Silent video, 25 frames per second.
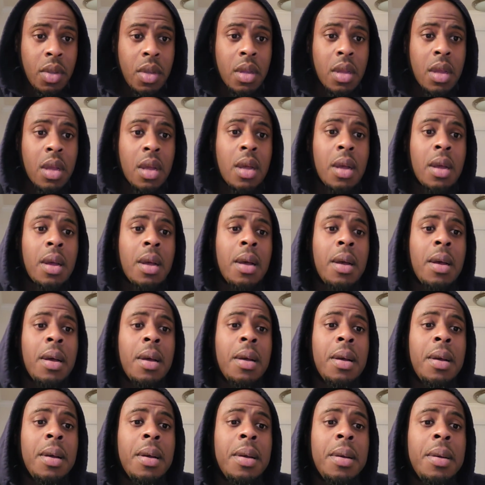
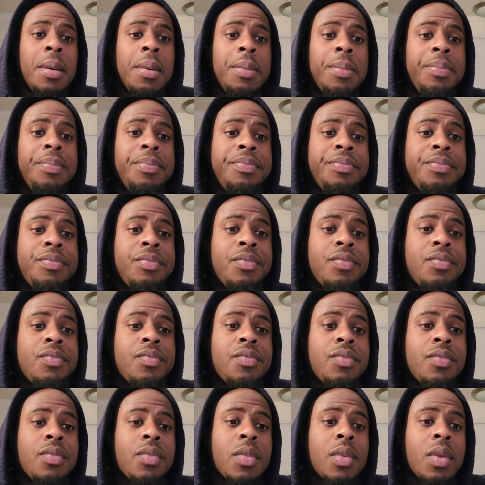Um,
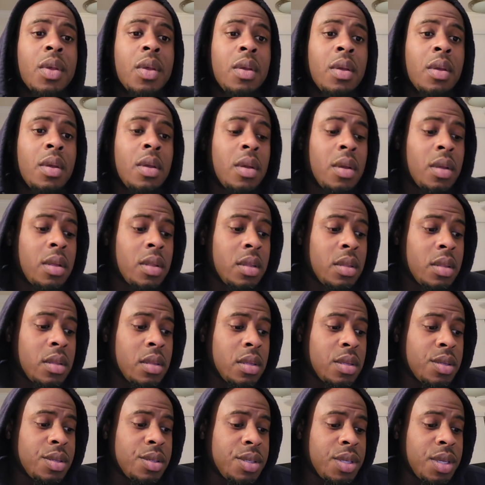
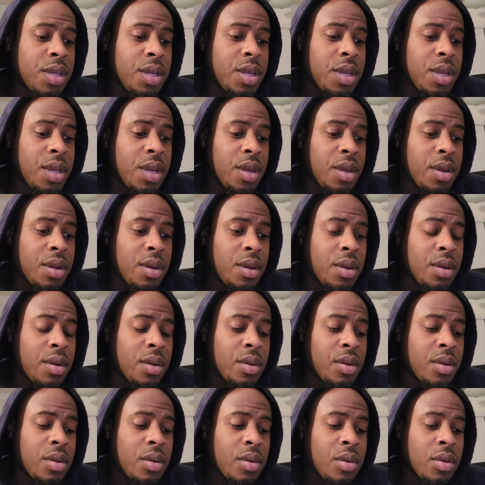let's see here.